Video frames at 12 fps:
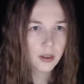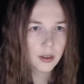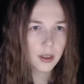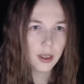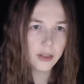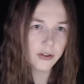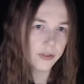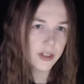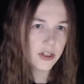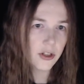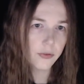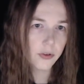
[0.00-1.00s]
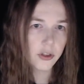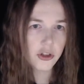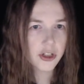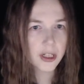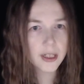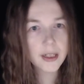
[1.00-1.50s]
As he reaches for a
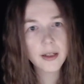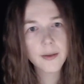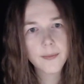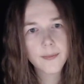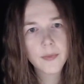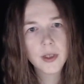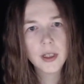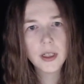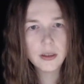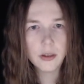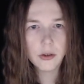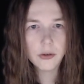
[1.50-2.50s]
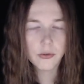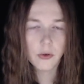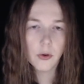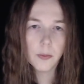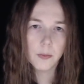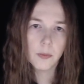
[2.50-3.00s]
shake, he notes
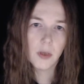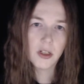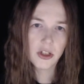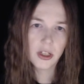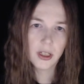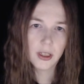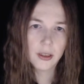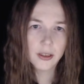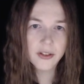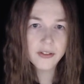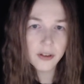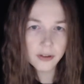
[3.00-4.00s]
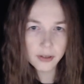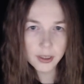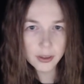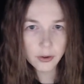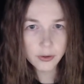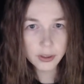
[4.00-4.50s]
Rob munching
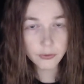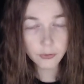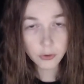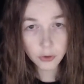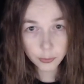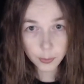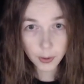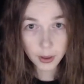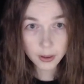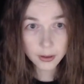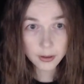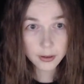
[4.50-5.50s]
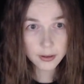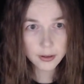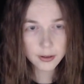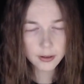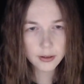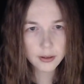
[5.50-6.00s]
listlessly on his first bar.
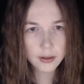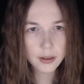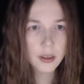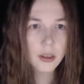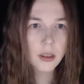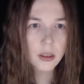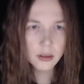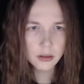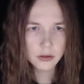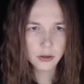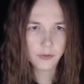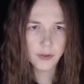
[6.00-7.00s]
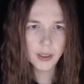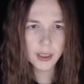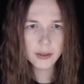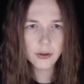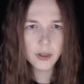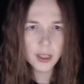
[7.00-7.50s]
Not feeling
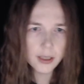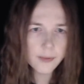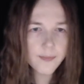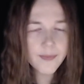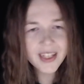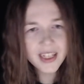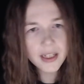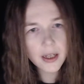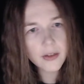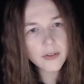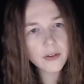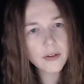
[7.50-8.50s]
it today? He asks.